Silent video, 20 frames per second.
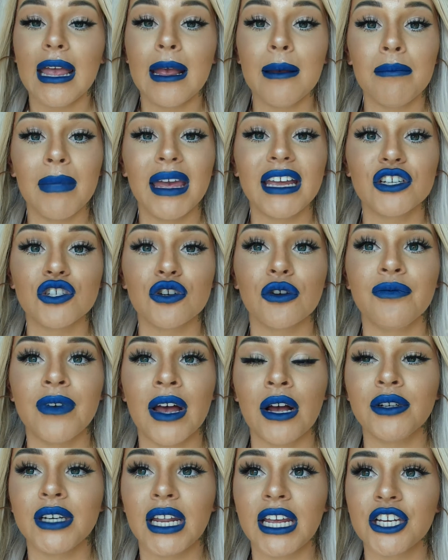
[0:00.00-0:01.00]
It makes your
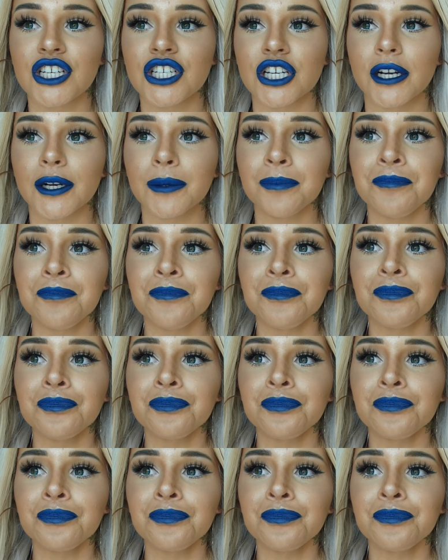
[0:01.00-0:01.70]
foundation